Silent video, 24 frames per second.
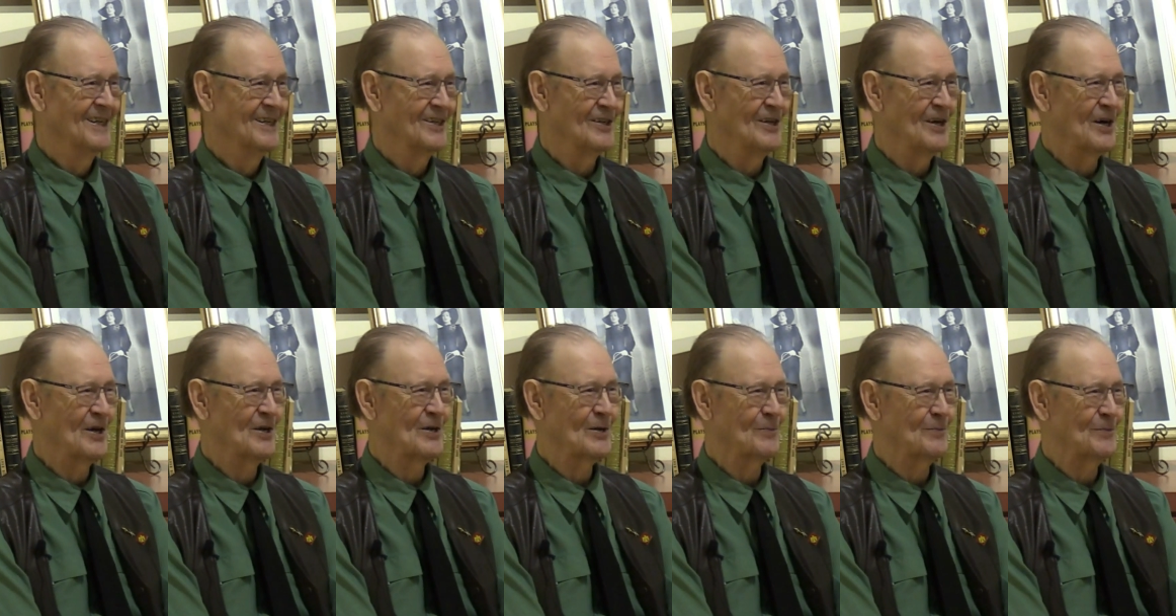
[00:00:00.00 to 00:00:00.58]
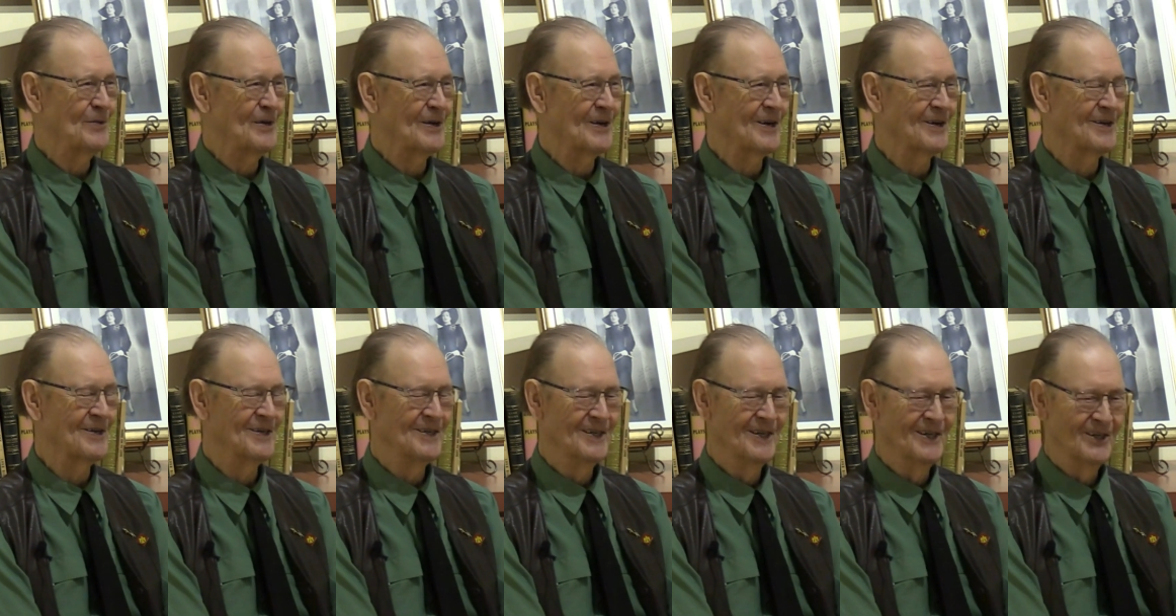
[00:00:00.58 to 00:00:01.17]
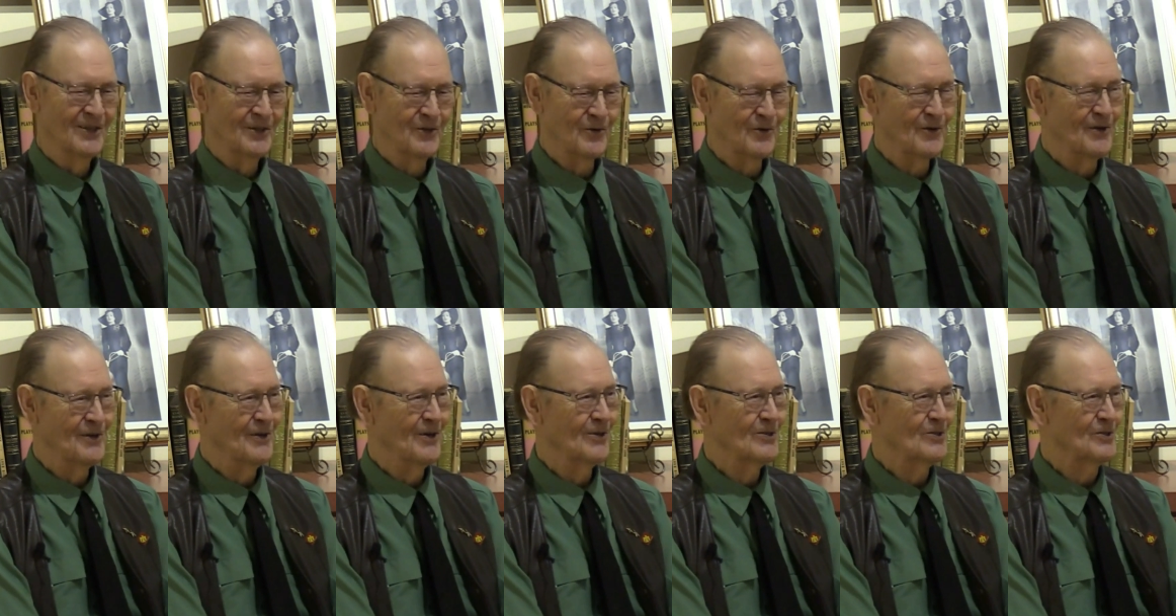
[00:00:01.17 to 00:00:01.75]
not up there
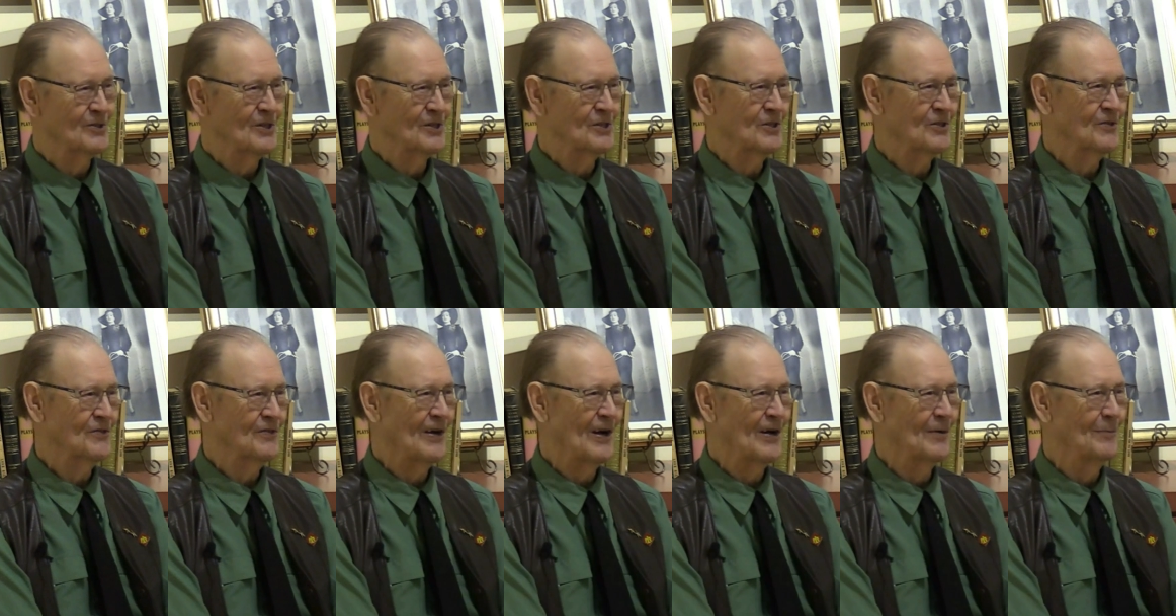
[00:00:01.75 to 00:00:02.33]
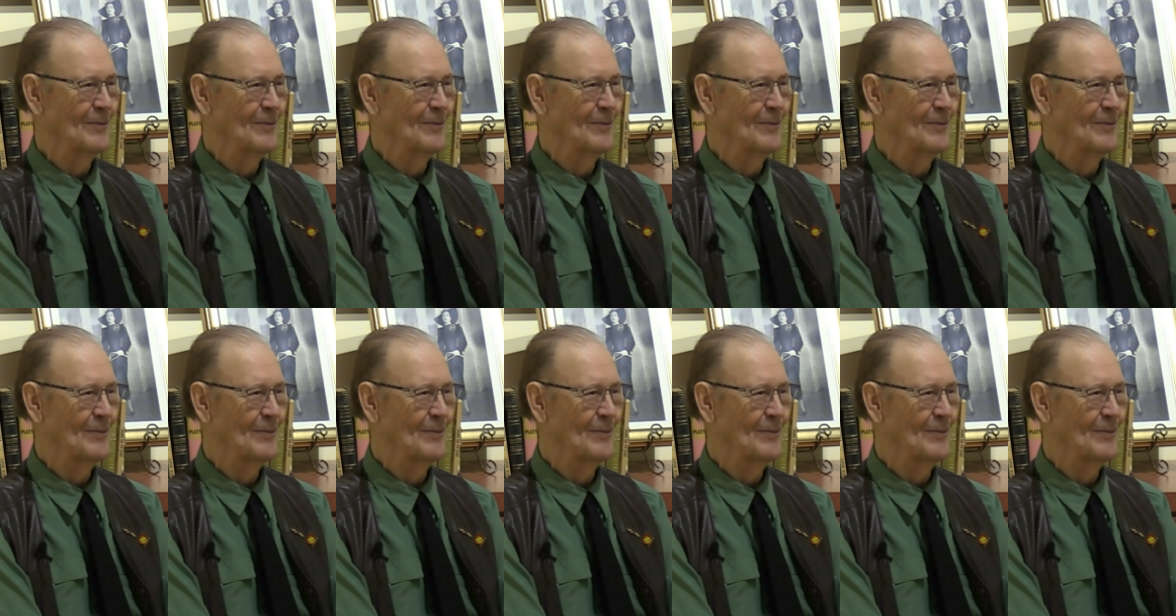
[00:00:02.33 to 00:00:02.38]
365